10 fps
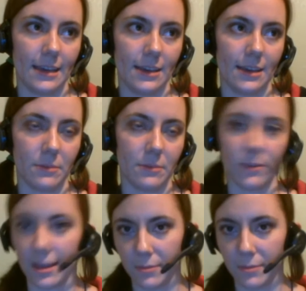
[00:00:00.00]
am a
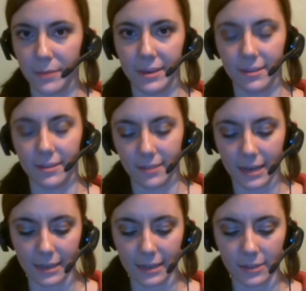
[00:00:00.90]
Wrath baby. I
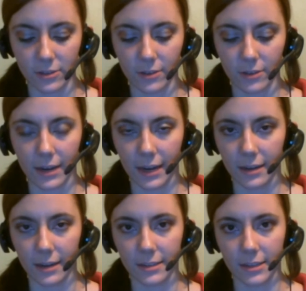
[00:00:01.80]
didn't start raiding
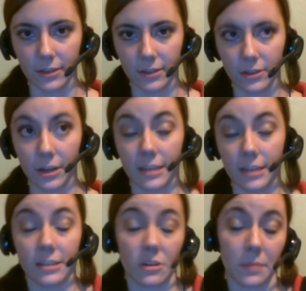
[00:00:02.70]
until, or I
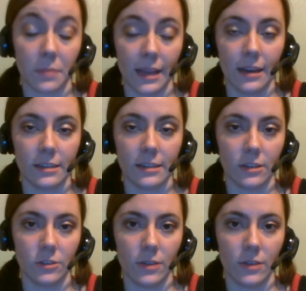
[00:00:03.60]
didn't start playing until
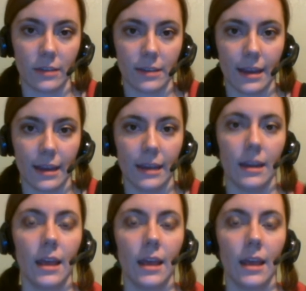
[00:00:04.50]
2009.